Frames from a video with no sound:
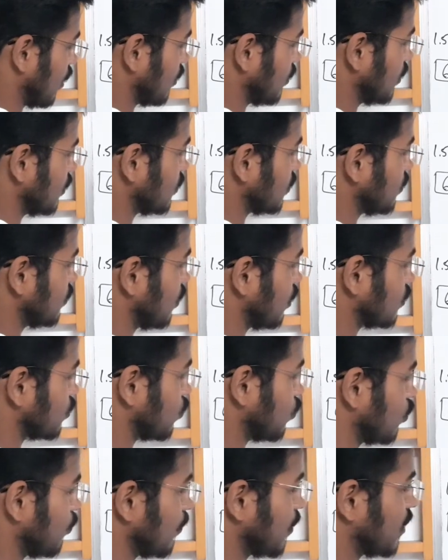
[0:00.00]
This is your
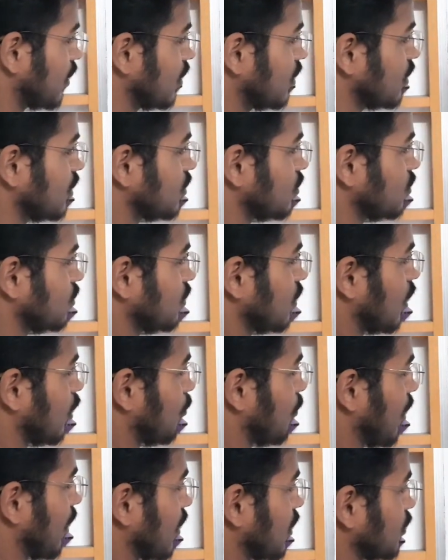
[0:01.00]
school method, this is your
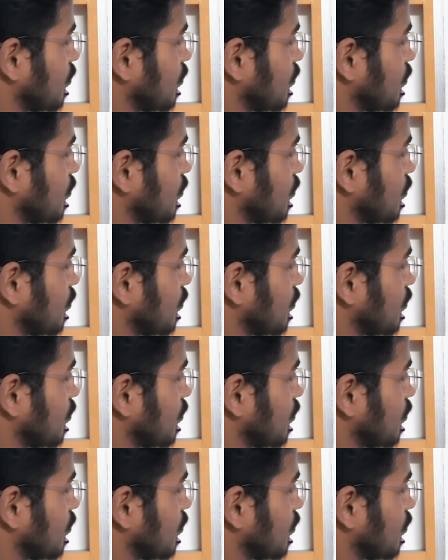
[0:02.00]
Abacus